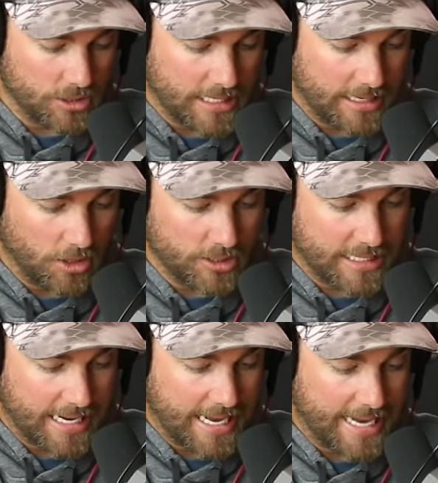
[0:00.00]
looks like
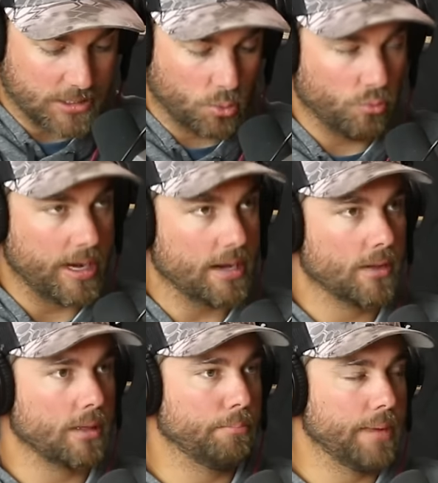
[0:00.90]
it has a ring
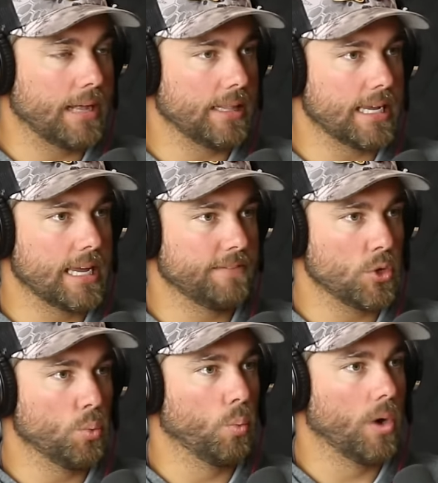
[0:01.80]
on the belly if
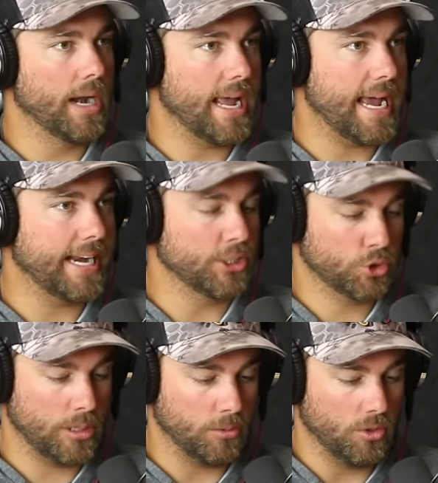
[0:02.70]
you want to add a
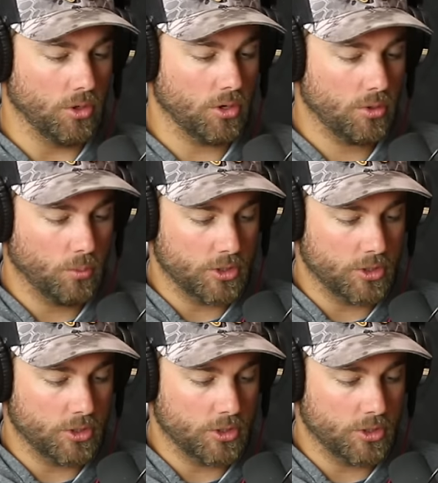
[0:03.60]
treble hook,